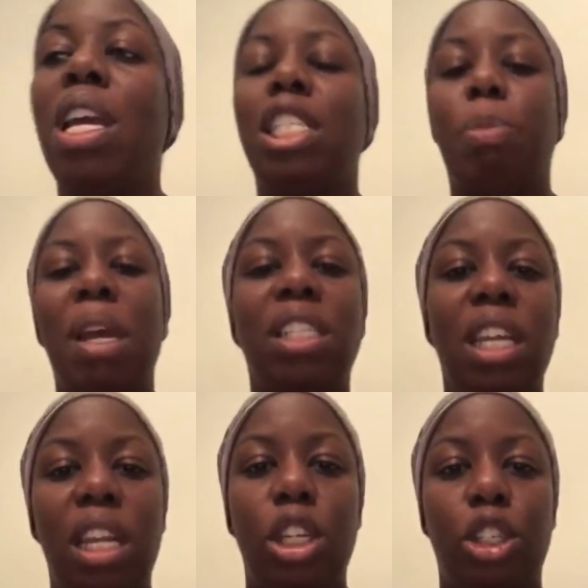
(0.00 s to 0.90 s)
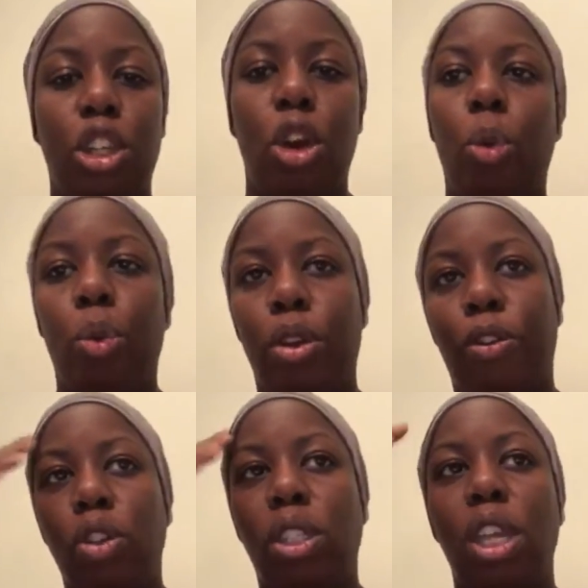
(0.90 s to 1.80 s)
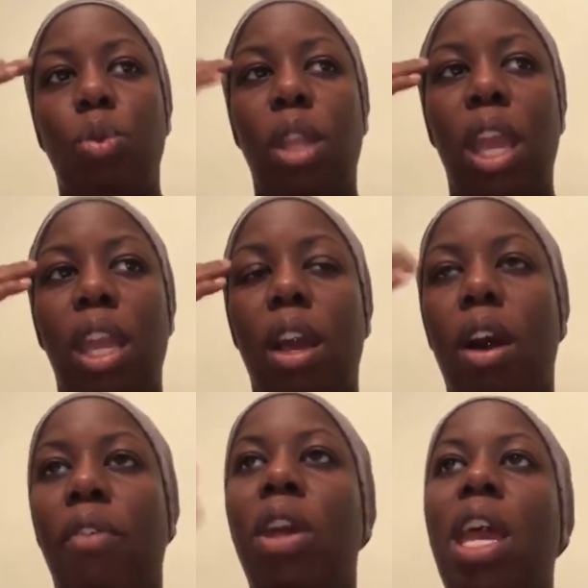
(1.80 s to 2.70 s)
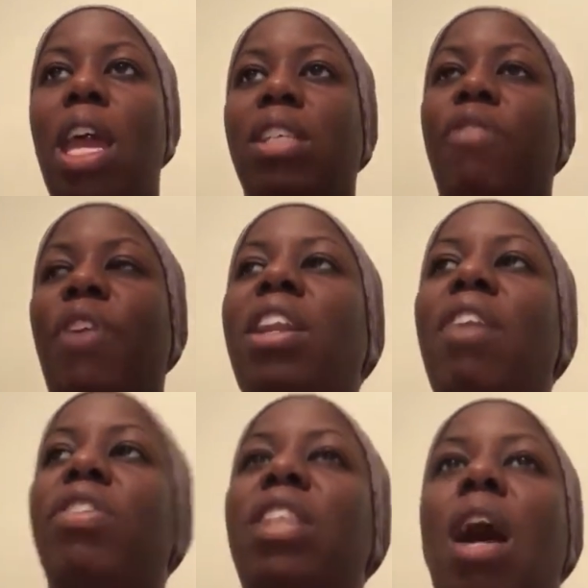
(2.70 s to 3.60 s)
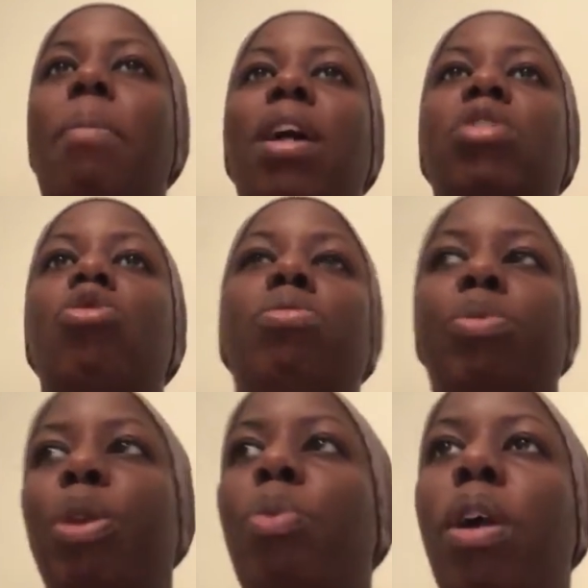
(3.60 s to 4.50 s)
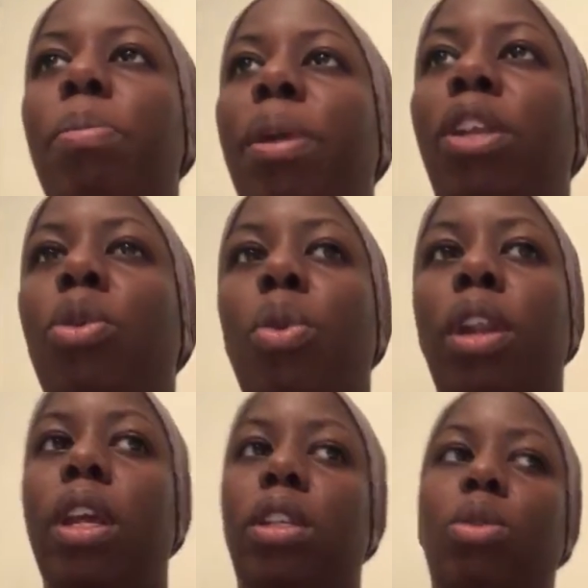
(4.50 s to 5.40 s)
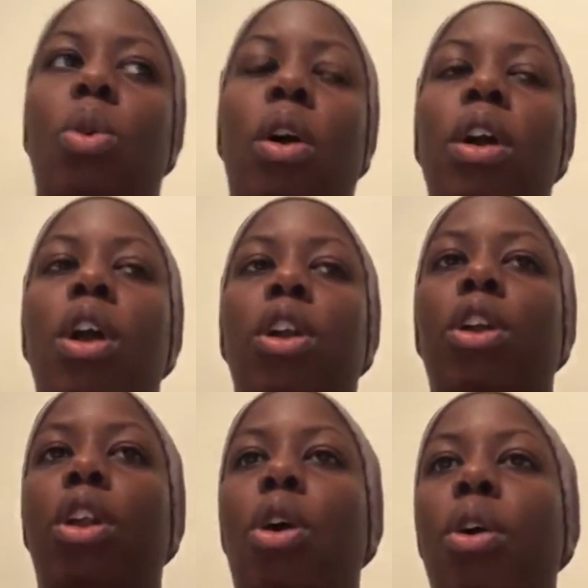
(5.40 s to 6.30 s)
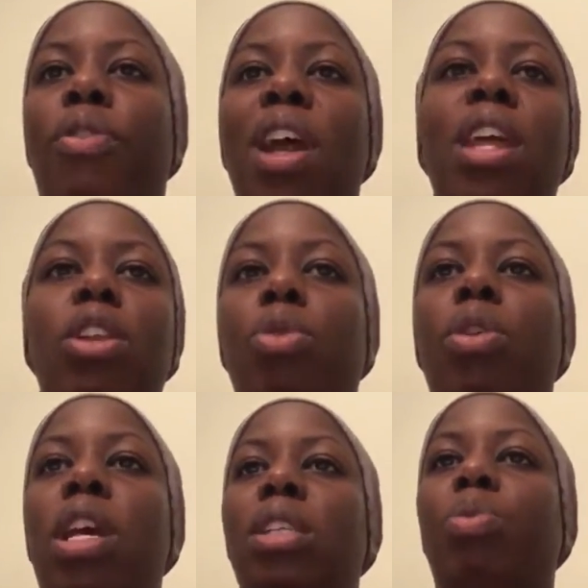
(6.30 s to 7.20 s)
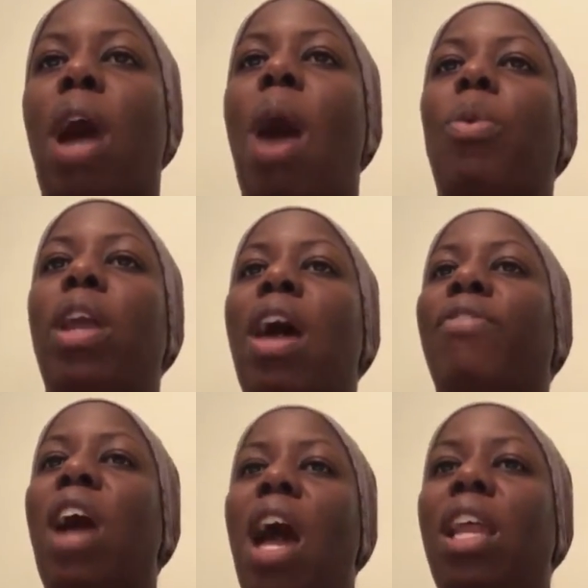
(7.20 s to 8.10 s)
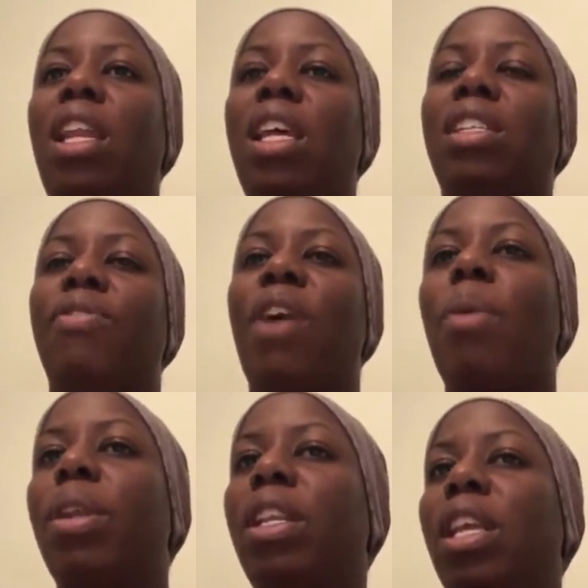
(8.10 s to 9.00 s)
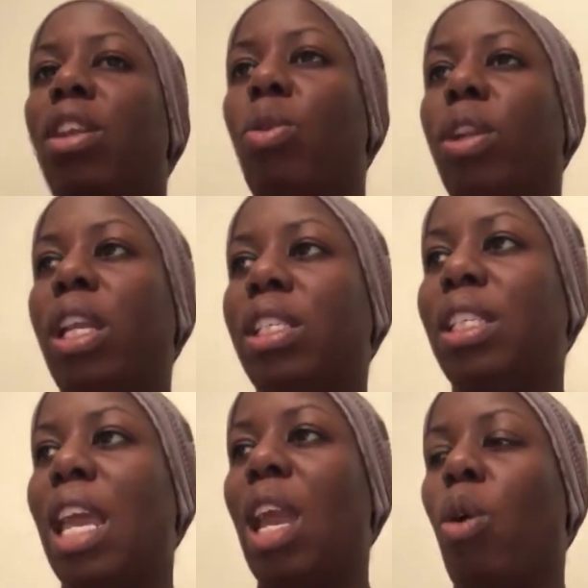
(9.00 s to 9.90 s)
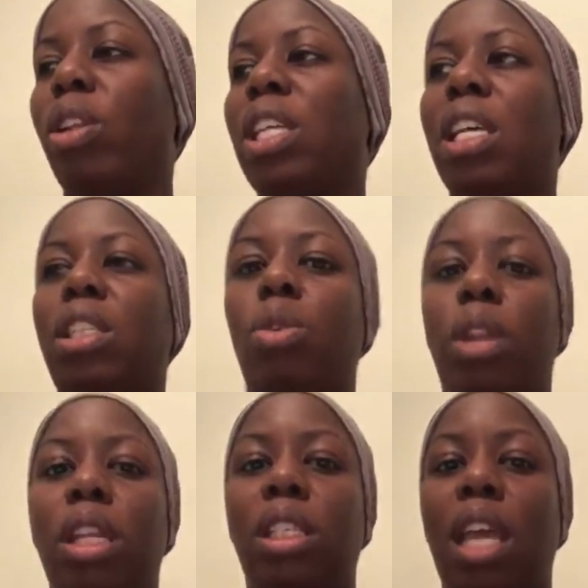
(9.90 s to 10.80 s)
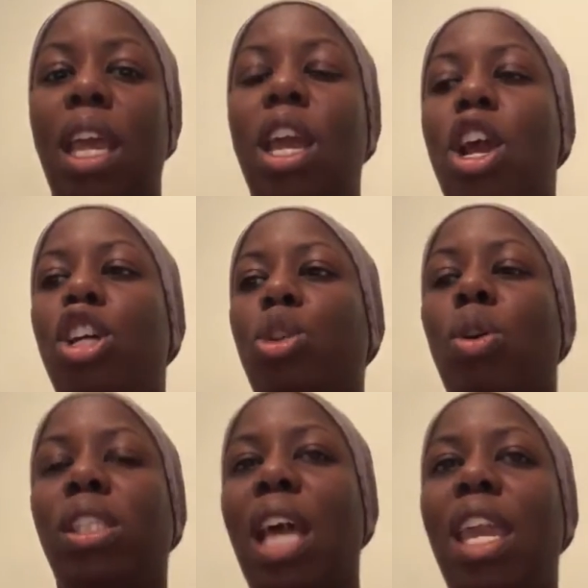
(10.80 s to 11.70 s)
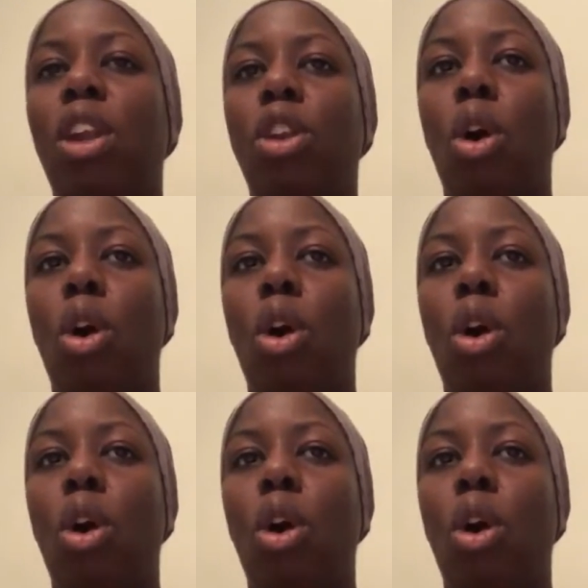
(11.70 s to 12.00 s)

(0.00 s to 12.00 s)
Especially in this journey, the first thing you think of is, if I never tied my tubes, we wouldn't be doing this. Or, if I didn't do this, I would have gotten this. If I would have did it on this date or tested on this date. So it's like,